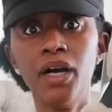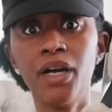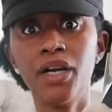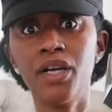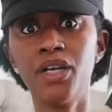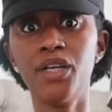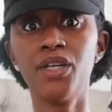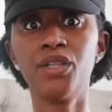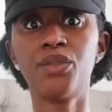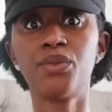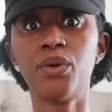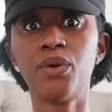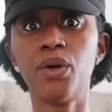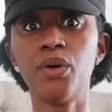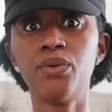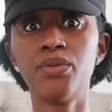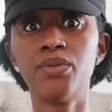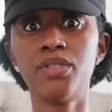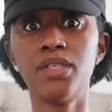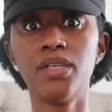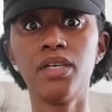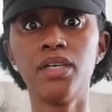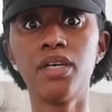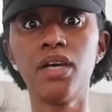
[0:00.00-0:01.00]
a good throw
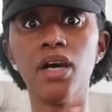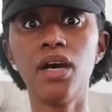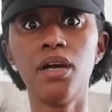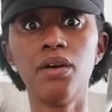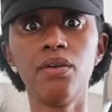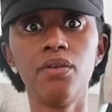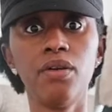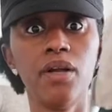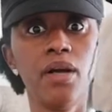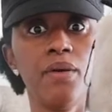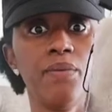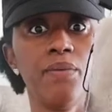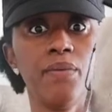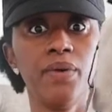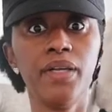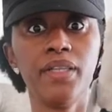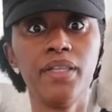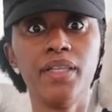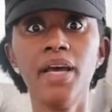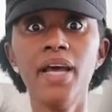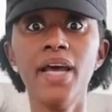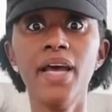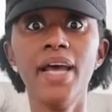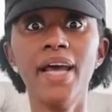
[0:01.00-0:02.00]
to cuddle up with